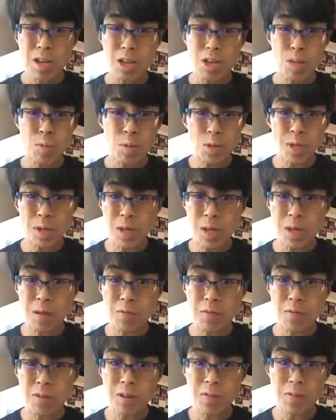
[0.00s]
community
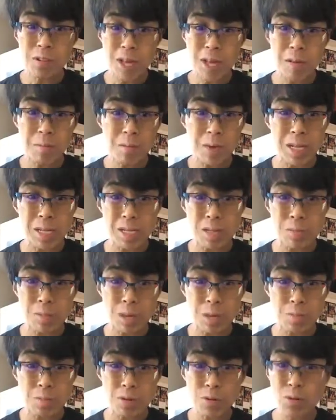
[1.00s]
of like-minded
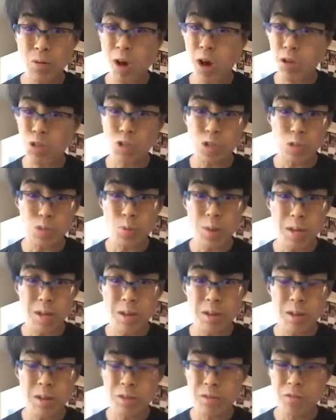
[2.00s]
people who all just want
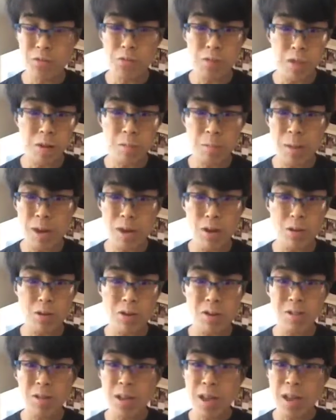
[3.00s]
to feel
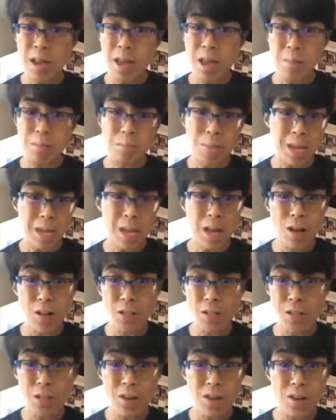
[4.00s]
better and be
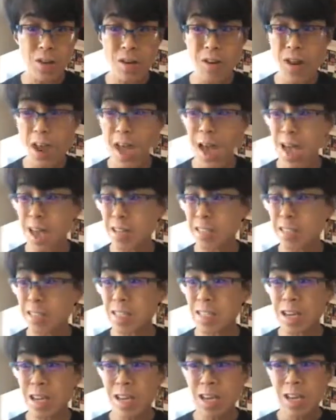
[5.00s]
healthier, and
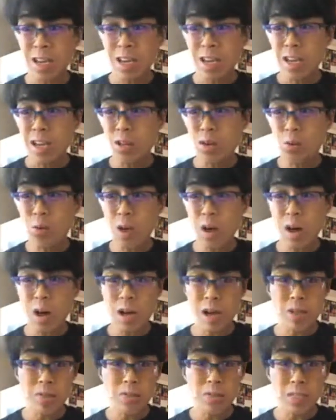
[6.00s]
we all
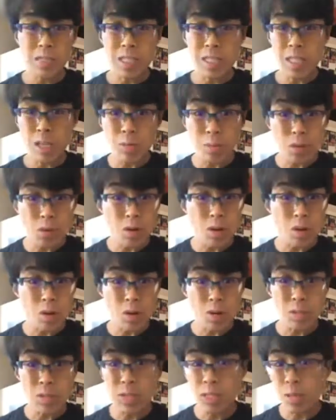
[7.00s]
have similar
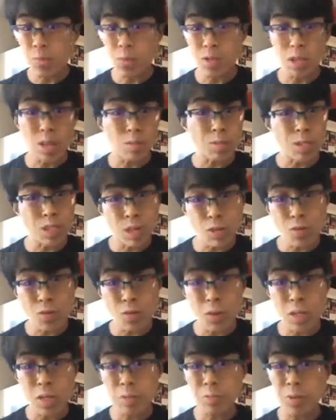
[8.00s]
goals, some
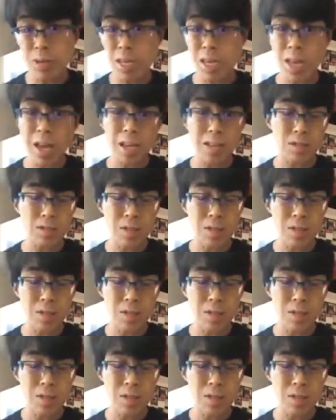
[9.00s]
different, but yet